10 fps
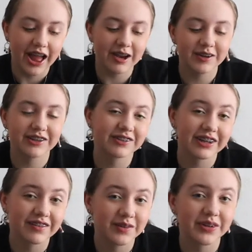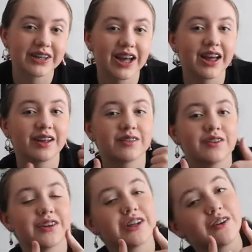and make sure to give it a big
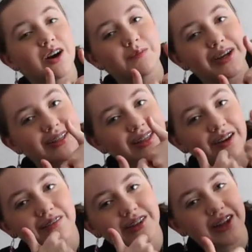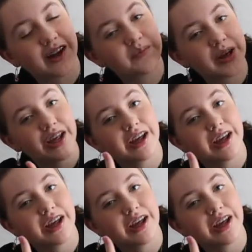the video a big thumbs up